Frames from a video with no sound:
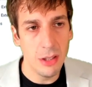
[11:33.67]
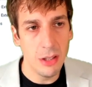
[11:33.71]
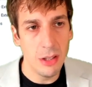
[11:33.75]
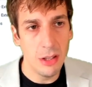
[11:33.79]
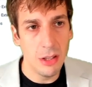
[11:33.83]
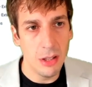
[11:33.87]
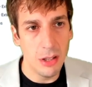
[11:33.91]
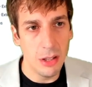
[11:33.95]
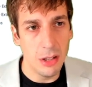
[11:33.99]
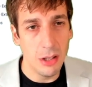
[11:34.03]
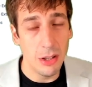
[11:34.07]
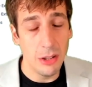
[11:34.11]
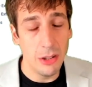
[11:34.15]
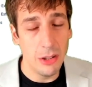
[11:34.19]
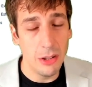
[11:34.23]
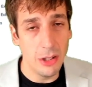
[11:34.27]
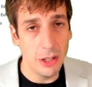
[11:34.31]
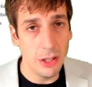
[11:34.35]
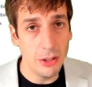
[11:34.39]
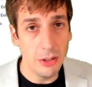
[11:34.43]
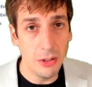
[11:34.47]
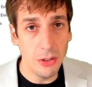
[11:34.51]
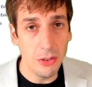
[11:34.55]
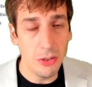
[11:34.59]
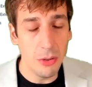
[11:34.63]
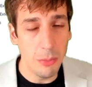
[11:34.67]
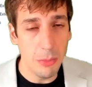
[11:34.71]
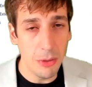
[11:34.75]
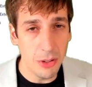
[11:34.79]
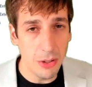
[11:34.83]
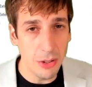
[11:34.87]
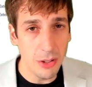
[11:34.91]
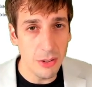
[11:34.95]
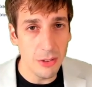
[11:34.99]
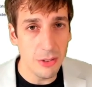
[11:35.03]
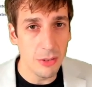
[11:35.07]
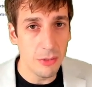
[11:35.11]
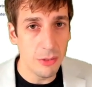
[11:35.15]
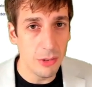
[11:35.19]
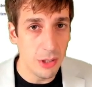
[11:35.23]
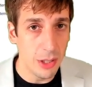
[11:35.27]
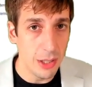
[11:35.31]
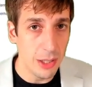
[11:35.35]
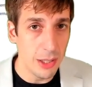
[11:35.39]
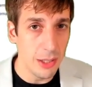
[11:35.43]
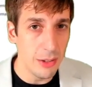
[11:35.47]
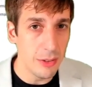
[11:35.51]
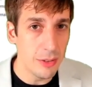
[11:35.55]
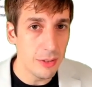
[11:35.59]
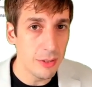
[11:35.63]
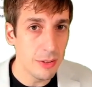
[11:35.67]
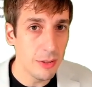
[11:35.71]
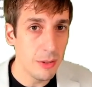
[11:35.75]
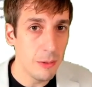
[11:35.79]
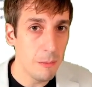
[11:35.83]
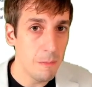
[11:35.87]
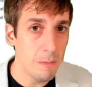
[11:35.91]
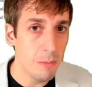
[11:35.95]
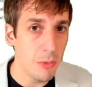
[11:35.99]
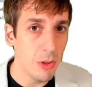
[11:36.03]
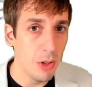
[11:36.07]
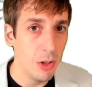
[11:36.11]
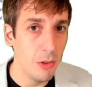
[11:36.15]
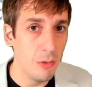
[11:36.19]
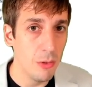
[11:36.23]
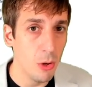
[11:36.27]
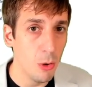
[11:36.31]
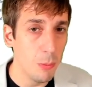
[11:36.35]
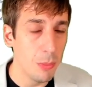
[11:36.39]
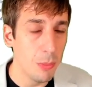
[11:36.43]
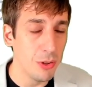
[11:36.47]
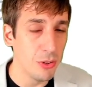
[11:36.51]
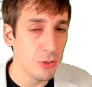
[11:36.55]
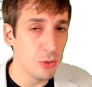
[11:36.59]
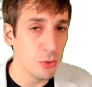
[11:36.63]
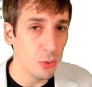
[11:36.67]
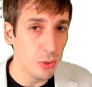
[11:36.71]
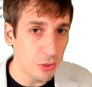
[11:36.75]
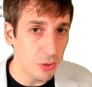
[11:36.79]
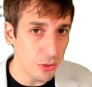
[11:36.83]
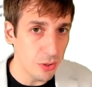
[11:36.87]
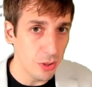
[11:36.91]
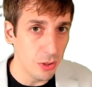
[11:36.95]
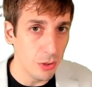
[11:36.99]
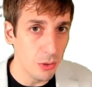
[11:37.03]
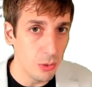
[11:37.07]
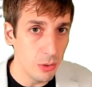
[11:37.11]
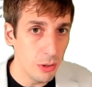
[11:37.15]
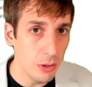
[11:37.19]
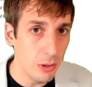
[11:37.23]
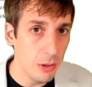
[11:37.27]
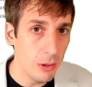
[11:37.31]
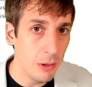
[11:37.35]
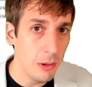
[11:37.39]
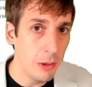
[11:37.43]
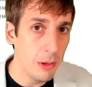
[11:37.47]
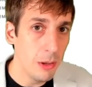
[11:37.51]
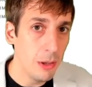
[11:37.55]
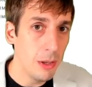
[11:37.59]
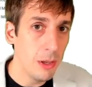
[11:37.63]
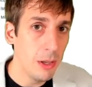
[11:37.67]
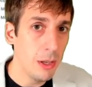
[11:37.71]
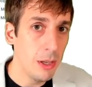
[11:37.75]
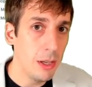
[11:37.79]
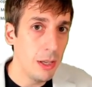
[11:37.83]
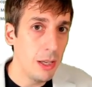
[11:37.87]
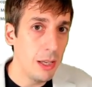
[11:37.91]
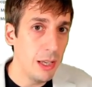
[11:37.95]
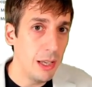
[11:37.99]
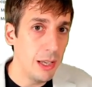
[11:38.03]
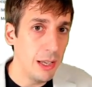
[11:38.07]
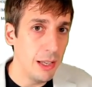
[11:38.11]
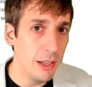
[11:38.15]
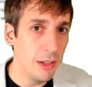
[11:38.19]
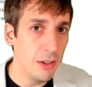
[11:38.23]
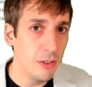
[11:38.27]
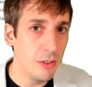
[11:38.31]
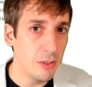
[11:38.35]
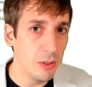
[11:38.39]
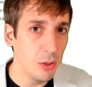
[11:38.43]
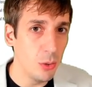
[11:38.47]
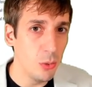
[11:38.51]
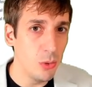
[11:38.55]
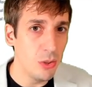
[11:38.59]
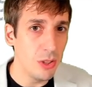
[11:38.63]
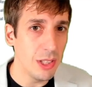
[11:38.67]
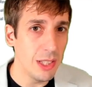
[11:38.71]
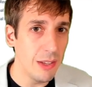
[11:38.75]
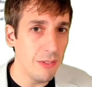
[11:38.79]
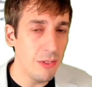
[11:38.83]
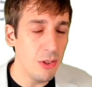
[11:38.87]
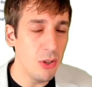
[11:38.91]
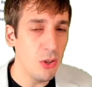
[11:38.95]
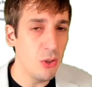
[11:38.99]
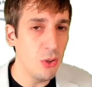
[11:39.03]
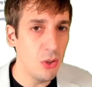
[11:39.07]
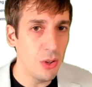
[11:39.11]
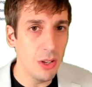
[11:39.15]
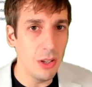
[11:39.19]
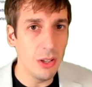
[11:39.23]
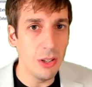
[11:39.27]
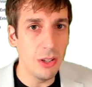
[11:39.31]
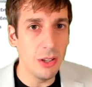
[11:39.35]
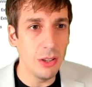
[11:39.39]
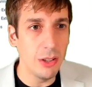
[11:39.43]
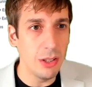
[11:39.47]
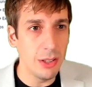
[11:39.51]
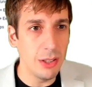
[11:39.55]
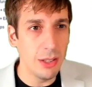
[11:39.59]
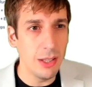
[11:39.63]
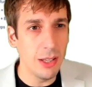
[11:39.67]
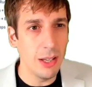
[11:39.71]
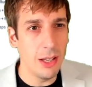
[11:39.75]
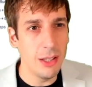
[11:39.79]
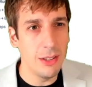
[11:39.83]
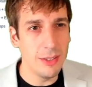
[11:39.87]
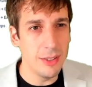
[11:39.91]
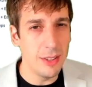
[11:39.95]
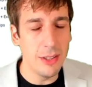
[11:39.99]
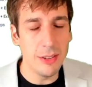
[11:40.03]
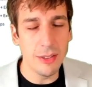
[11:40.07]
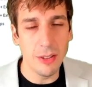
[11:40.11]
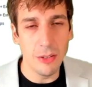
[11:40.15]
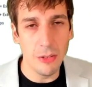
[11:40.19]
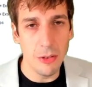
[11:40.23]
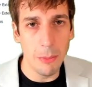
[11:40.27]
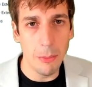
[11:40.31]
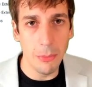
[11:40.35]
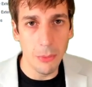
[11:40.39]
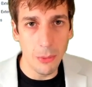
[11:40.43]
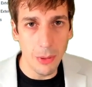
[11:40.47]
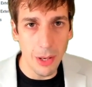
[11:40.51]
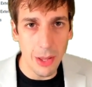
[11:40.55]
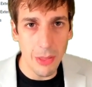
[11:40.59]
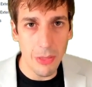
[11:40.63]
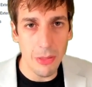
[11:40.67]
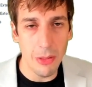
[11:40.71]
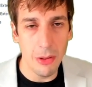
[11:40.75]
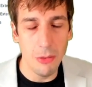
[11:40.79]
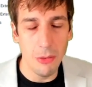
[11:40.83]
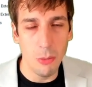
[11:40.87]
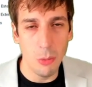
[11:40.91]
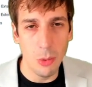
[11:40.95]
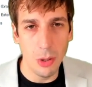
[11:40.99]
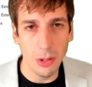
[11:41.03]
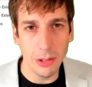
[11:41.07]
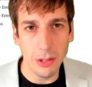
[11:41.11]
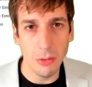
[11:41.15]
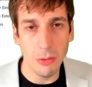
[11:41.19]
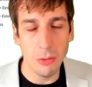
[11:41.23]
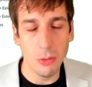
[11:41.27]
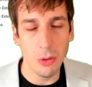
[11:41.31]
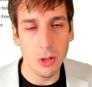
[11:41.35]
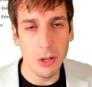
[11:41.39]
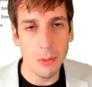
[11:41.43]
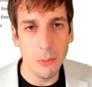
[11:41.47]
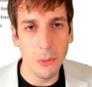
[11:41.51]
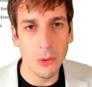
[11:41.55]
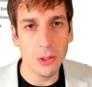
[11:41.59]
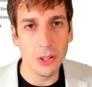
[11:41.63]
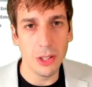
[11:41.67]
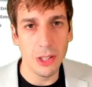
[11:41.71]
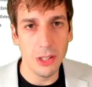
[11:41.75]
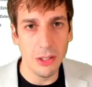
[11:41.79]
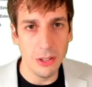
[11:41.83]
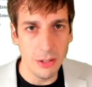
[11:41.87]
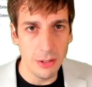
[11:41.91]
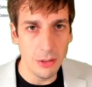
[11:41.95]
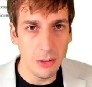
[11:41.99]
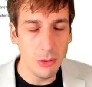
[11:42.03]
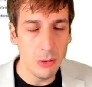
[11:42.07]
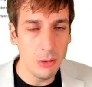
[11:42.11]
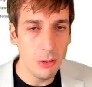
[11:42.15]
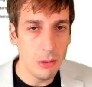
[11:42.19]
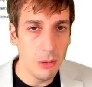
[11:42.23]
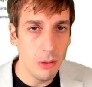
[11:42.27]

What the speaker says: on hundreds of millions of lines of open source code. And so to give you a sense of the breadth of what the framework can do,